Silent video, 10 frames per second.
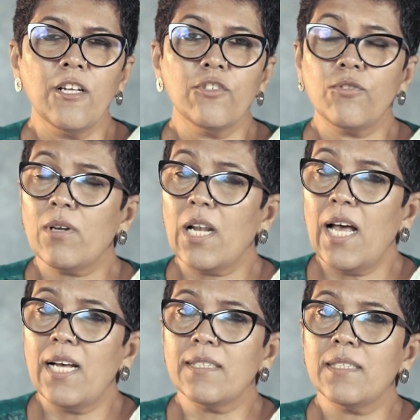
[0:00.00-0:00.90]
So
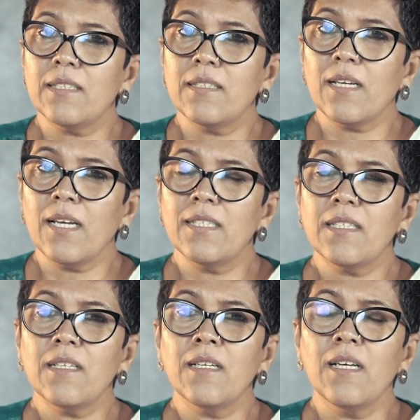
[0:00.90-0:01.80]
class is
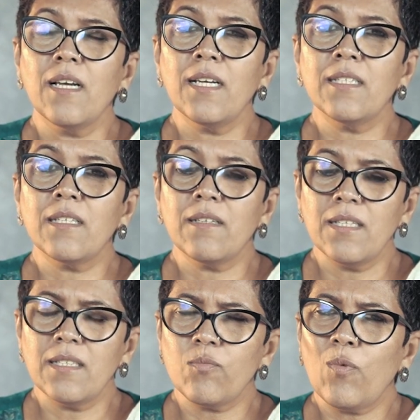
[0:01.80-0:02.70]

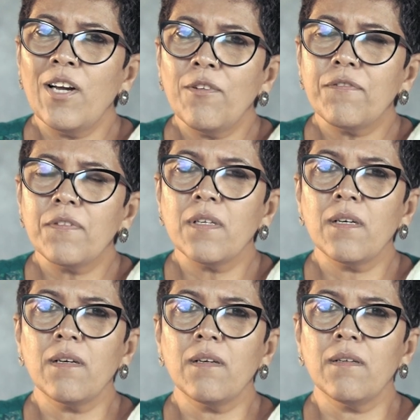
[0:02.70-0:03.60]
one of
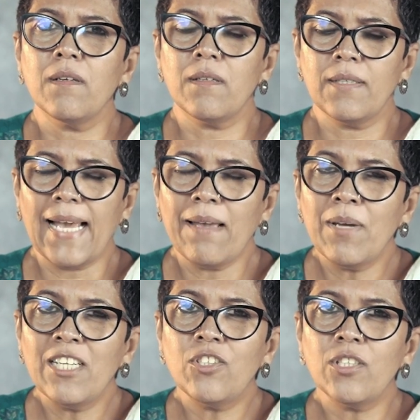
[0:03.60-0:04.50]
the
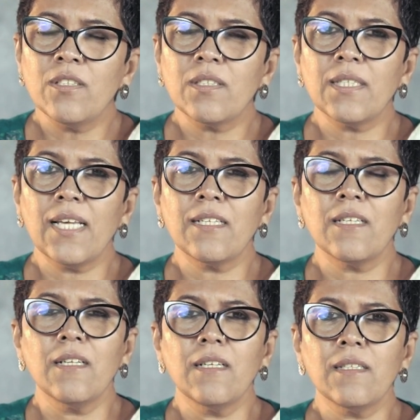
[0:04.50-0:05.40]
dimensions that
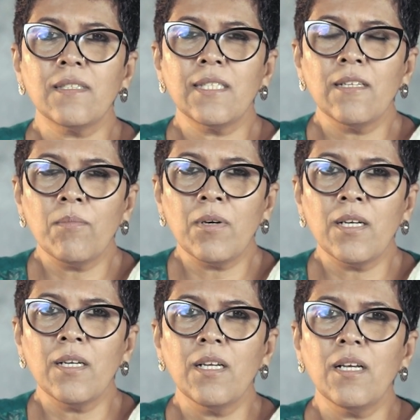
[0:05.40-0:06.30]

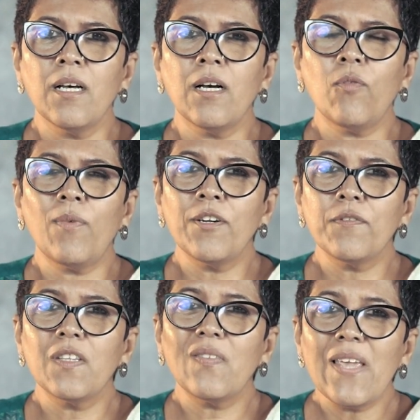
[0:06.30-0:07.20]
cinema, one of
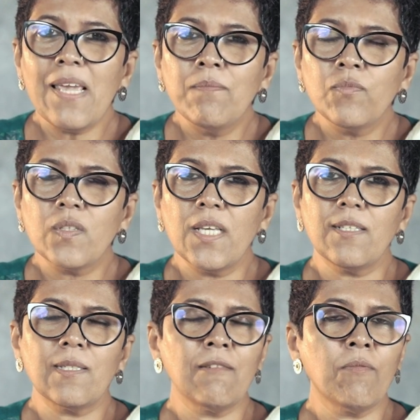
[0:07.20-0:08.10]
the themes
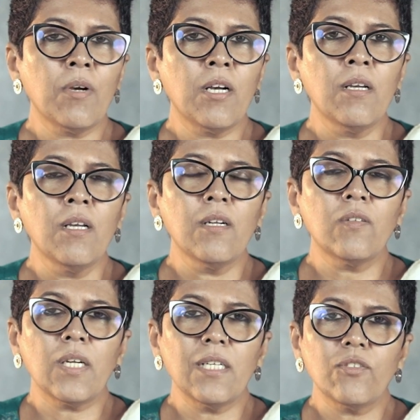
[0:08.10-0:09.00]
that cinema
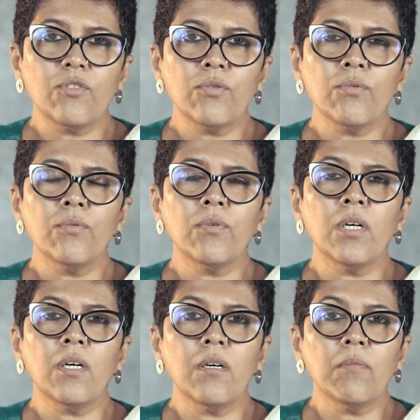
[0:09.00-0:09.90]
tries to
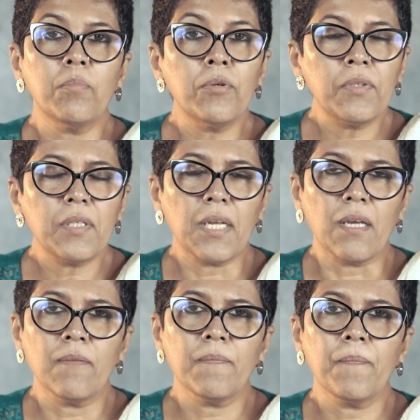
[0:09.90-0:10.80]

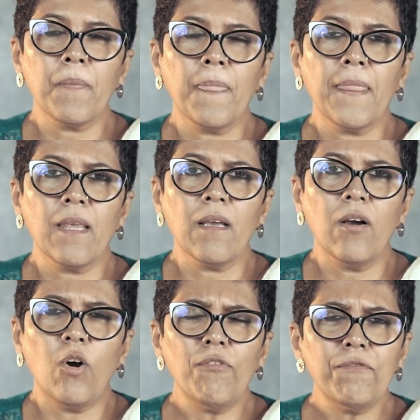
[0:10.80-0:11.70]
portray.
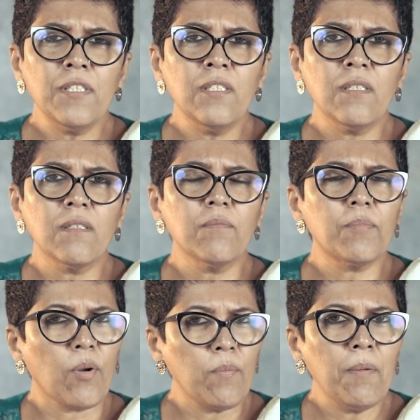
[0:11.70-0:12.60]
Often
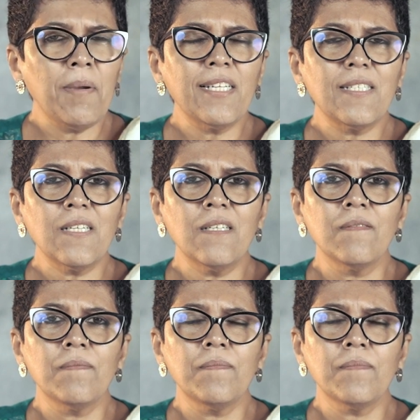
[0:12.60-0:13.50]
problematic,
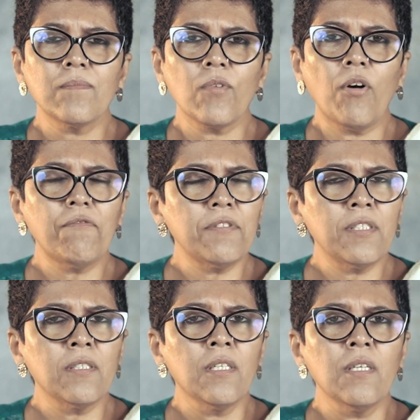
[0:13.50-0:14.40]
often